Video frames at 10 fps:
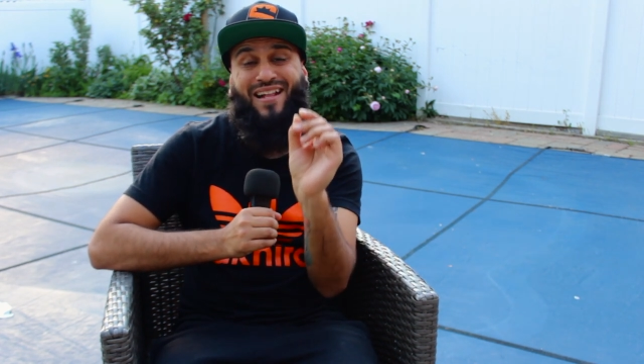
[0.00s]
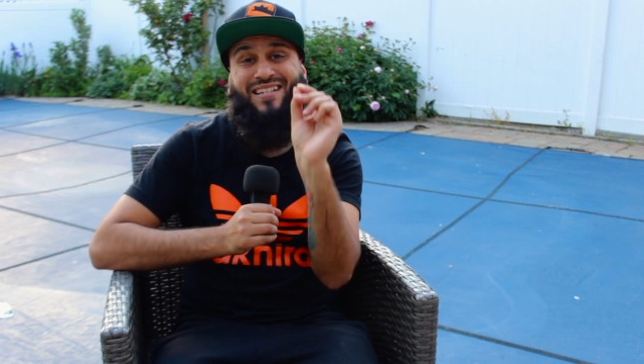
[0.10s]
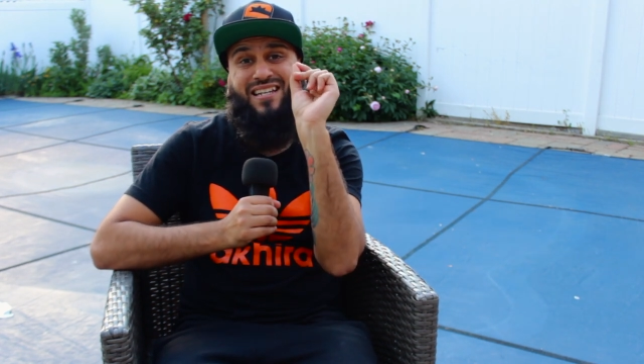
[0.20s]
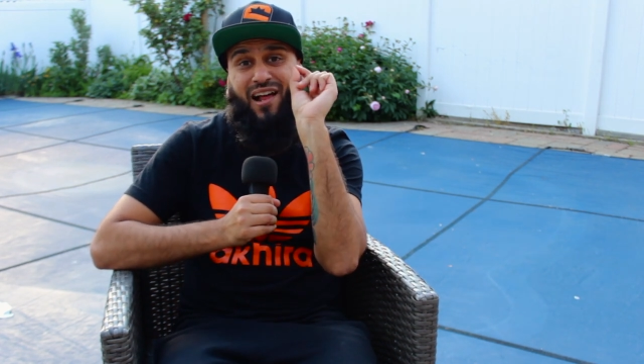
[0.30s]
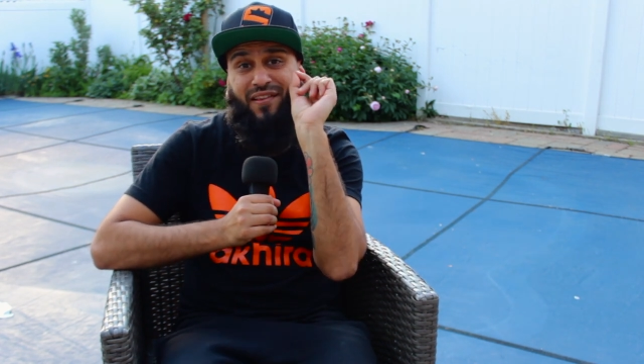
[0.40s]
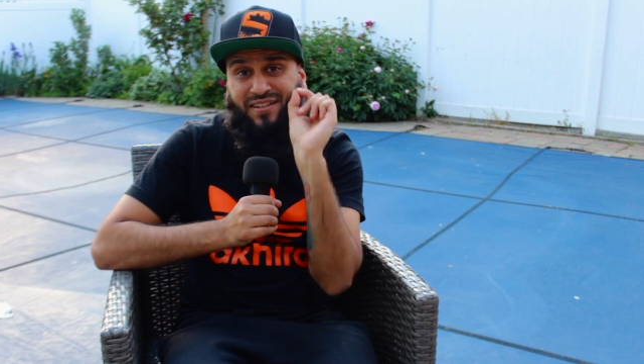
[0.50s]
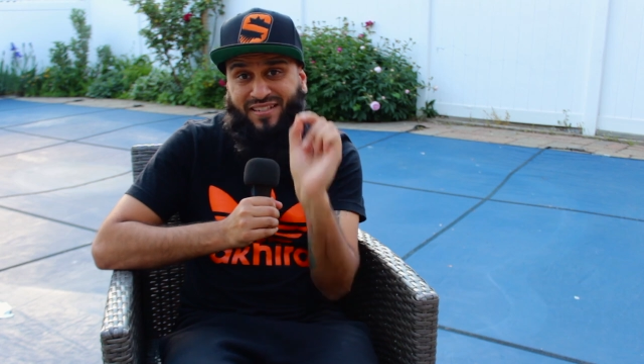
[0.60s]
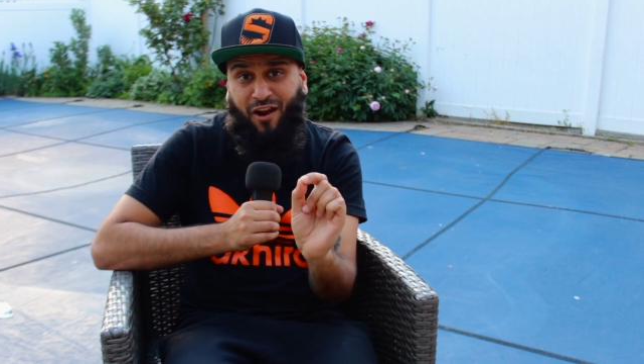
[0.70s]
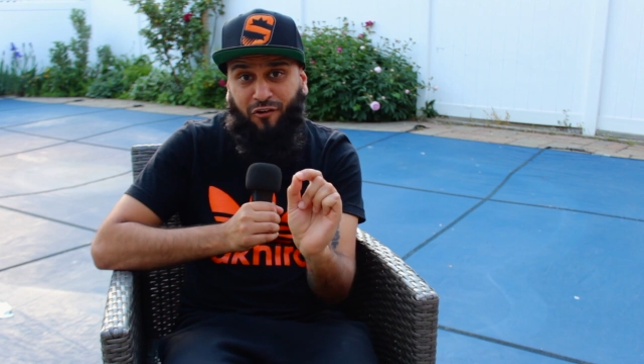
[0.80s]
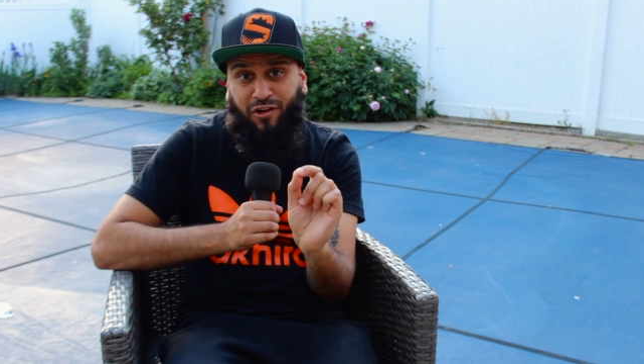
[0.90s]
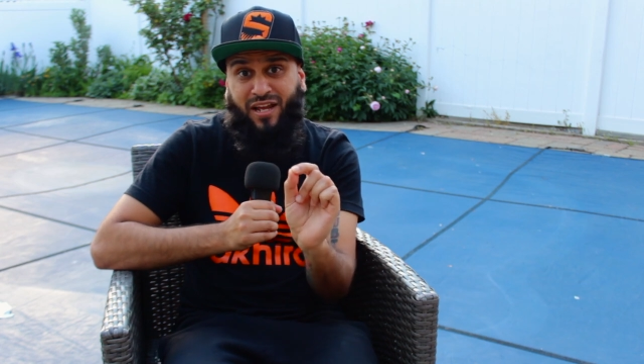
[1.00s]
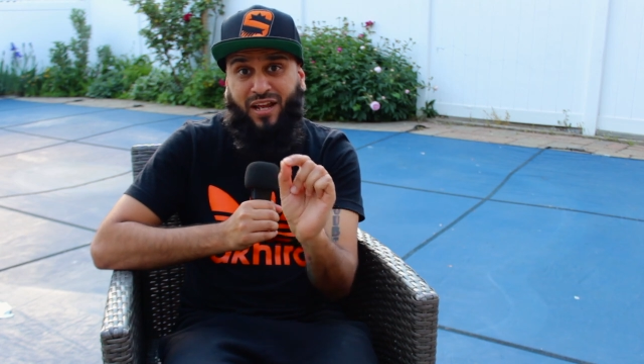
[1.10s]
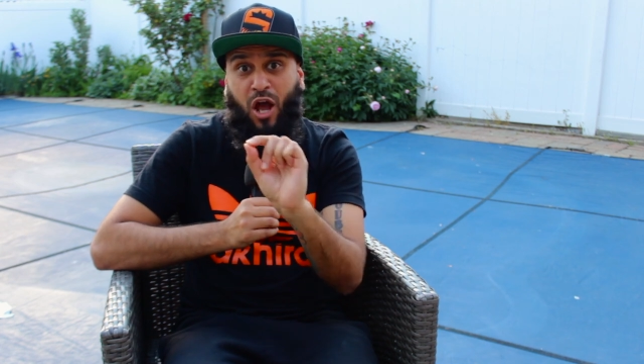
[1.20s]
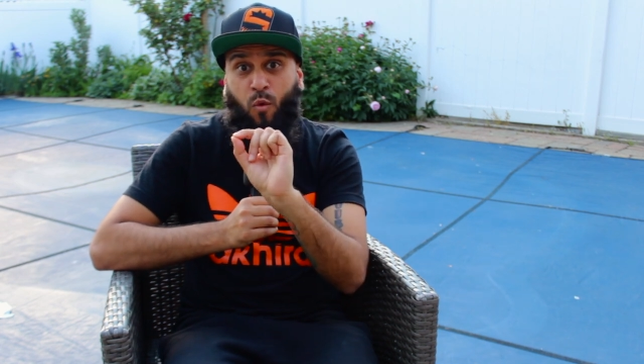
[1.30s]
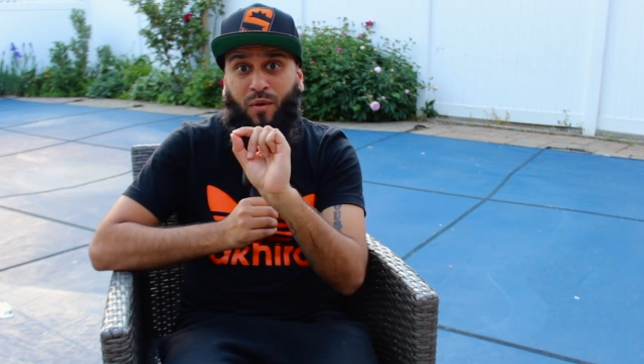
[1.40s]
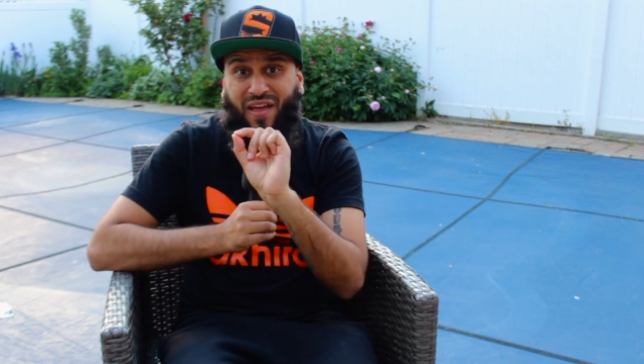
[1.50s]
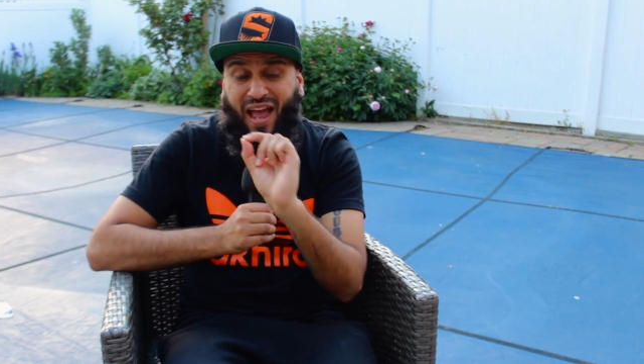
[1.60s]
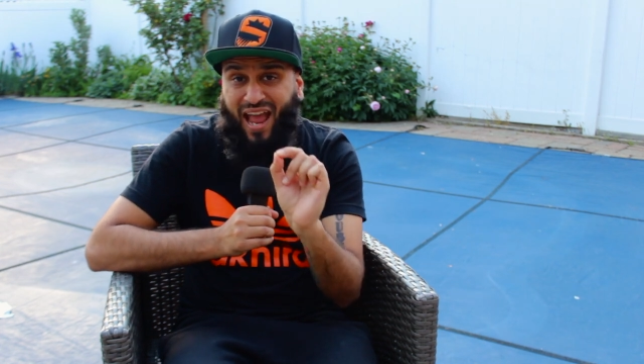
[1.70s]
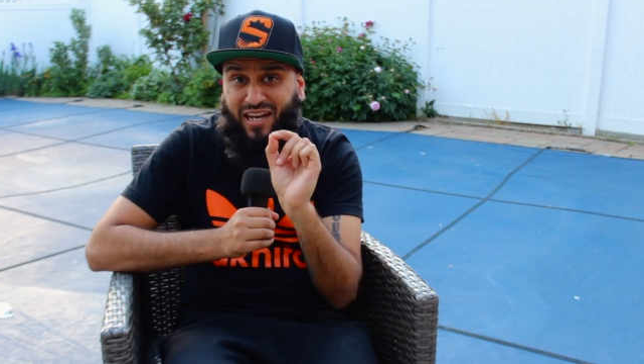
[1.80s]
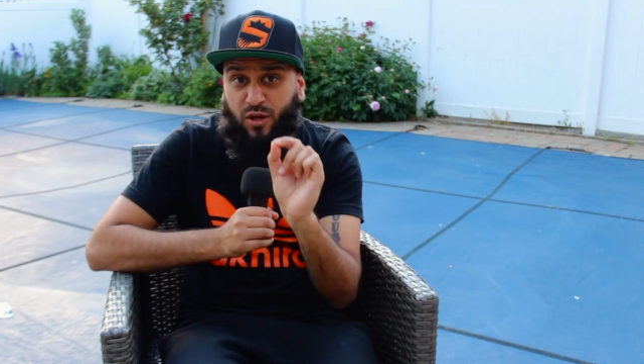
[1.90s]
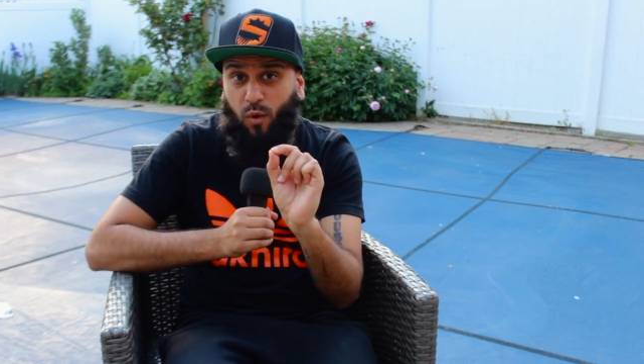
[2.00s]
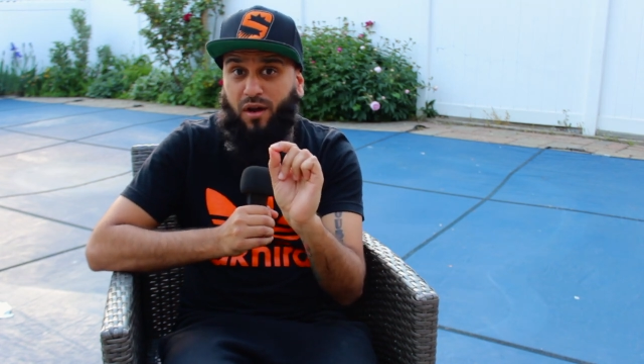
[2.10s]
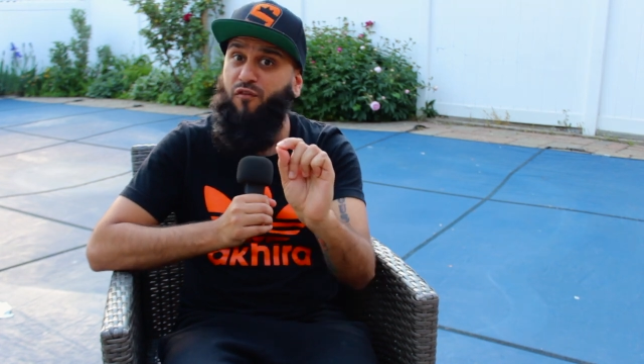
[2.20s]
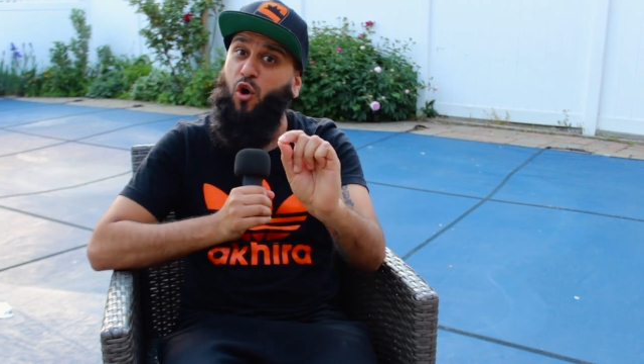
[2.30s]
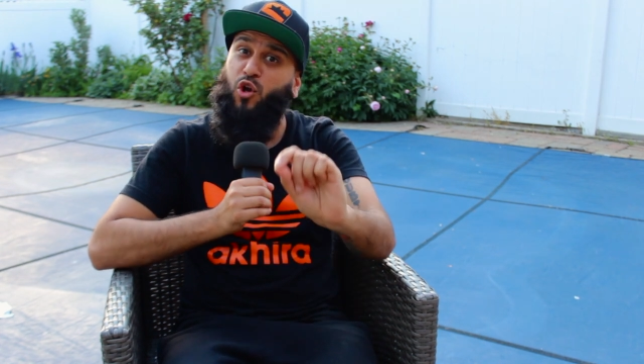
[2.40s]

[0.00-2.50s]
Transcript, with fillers: and solidarity with any one of our